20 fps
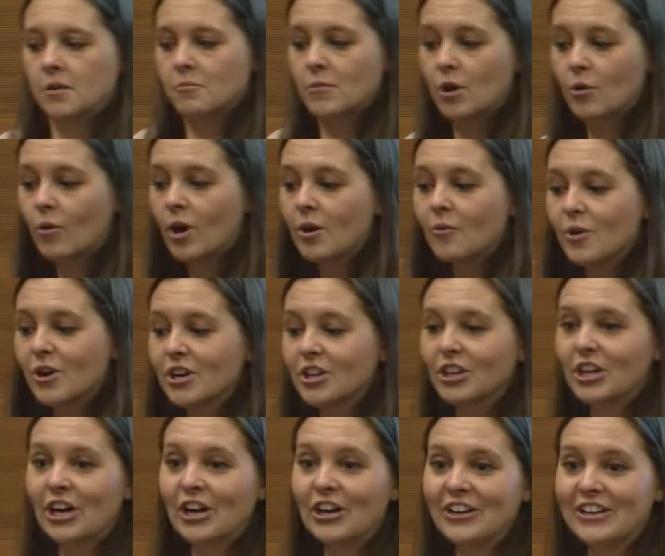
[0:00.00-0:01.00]
But what we're
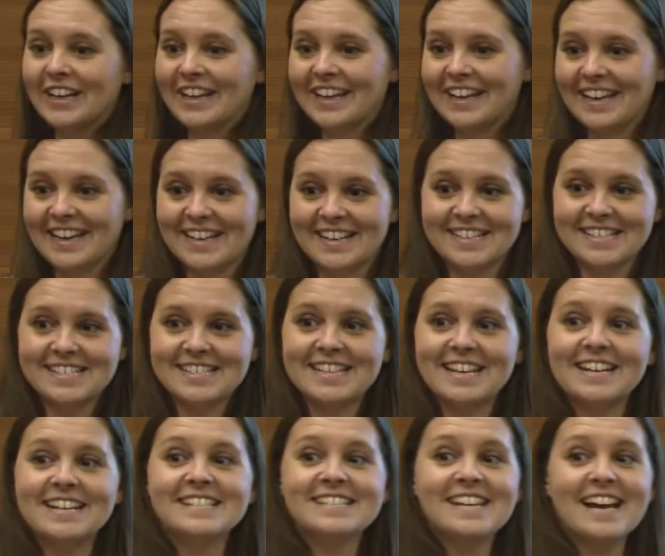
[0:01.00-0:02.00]
learning is
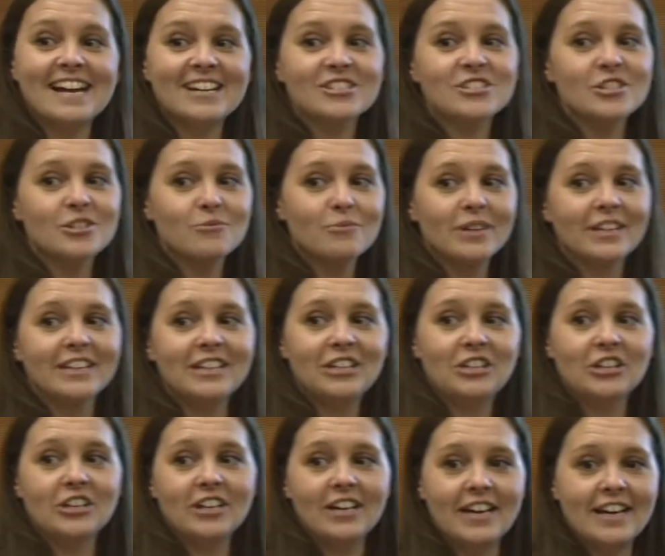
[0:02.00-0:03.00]
that it's actually really
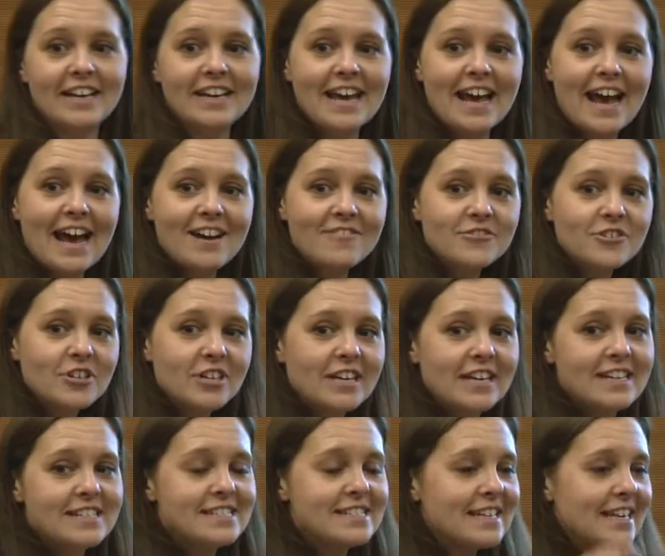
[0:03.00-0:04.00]
good after
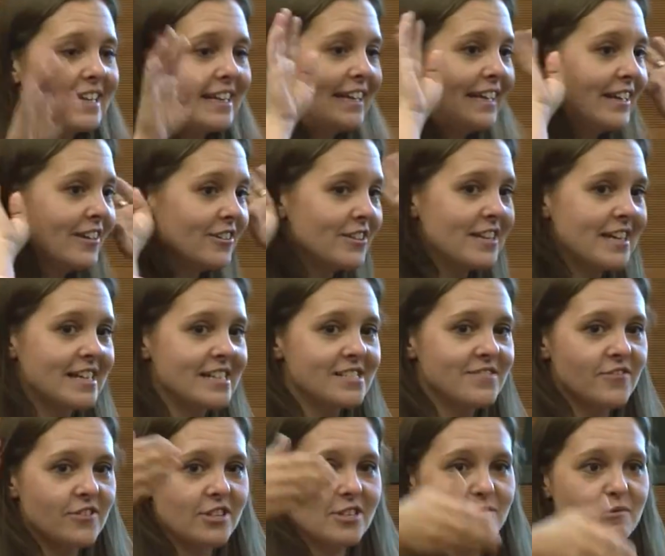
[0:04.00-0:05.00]
kids can hear things
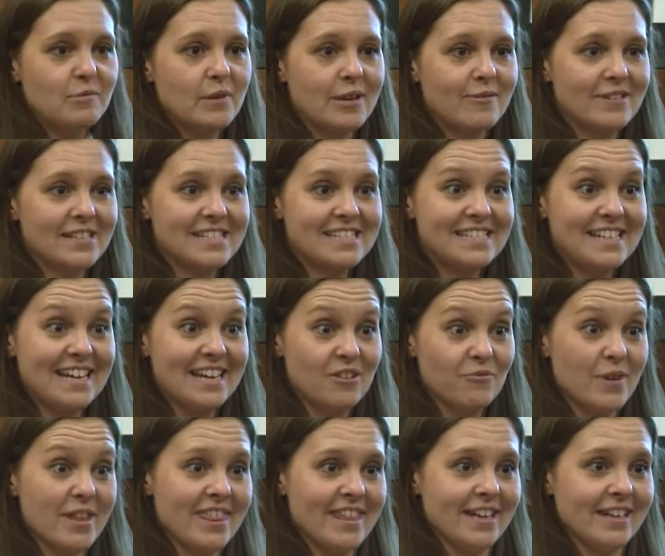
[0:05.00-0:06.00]
for them to be able to see it
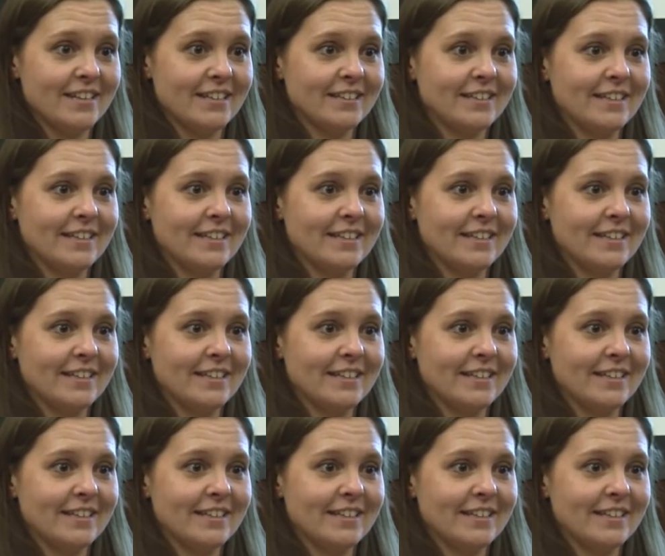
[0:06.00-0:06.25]
with it